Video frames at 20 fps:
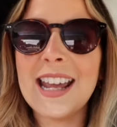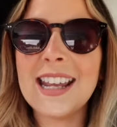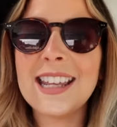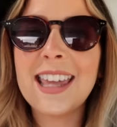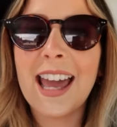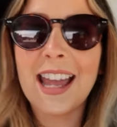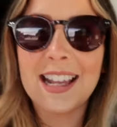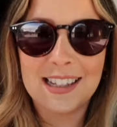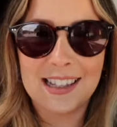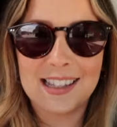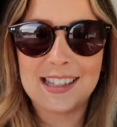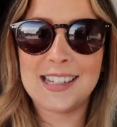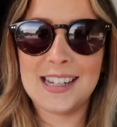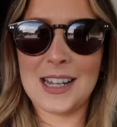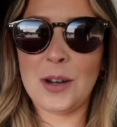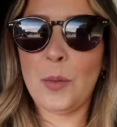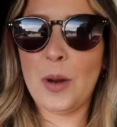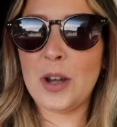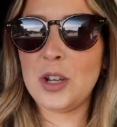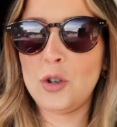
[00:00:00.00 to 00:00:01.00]
against
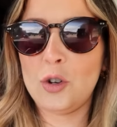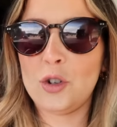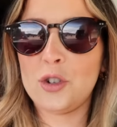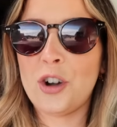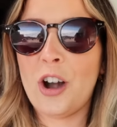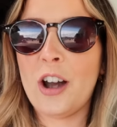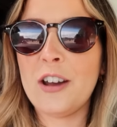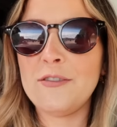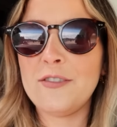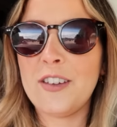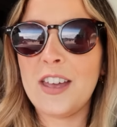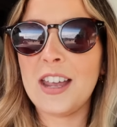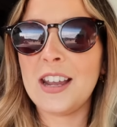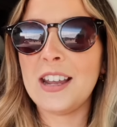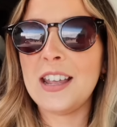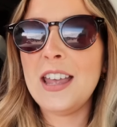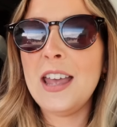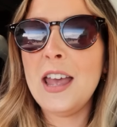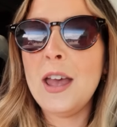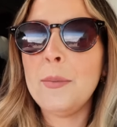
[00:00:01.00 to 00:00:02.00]
it when you're driving?
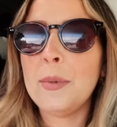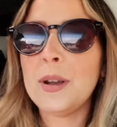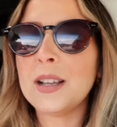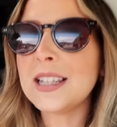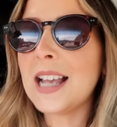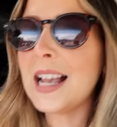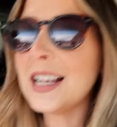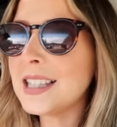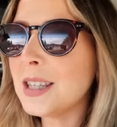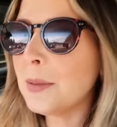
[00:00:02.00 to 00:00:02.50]
Because as